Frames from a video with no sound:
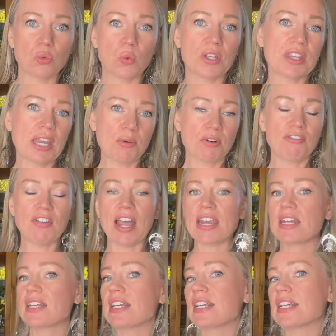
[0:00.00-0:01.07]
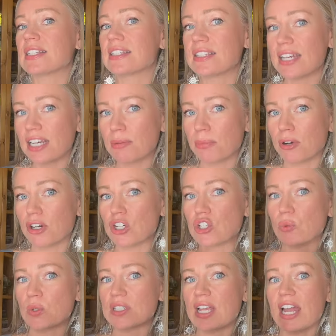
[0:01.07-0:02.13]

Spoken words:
what they were finding instead of birch was